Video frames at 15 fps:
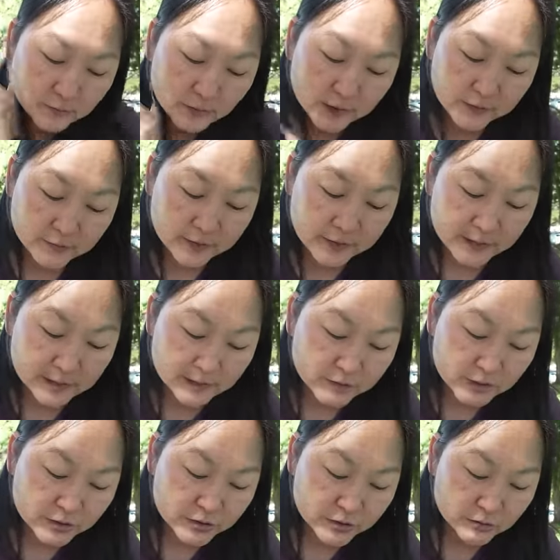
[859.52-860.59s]
I forget, I'm
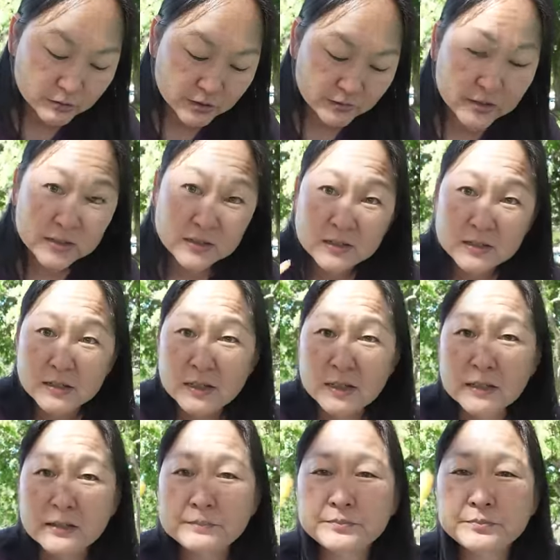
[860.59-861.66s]
not sure what this
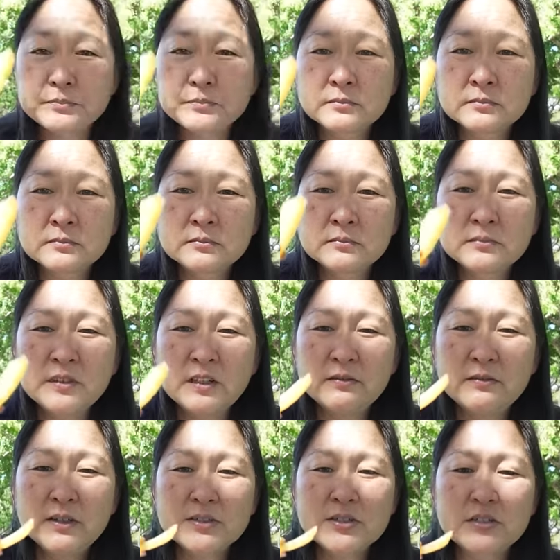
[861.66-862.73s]

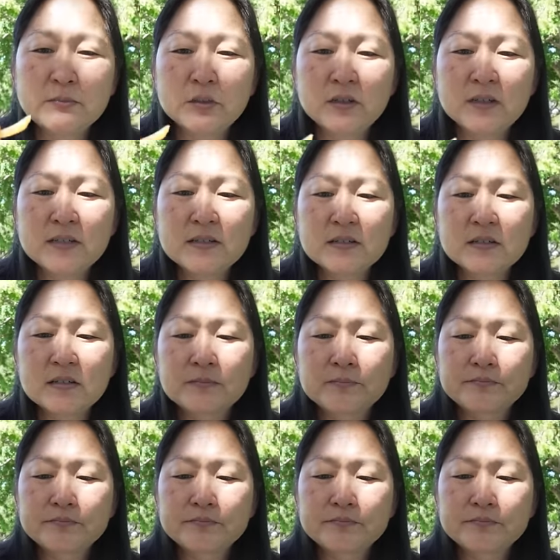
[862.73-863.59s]
vegetable is.